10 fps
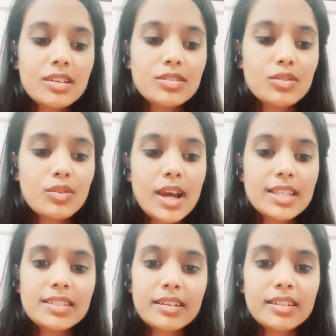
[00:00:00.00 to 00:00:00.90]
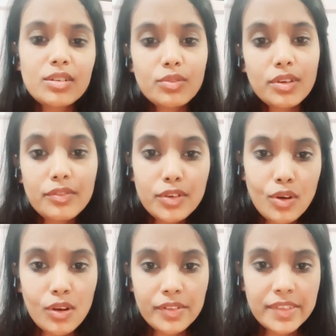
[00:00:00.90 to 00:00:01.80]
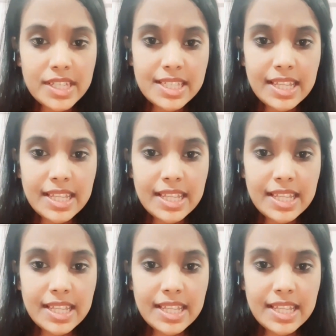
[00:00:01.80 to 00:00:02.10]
So I started looking for all of these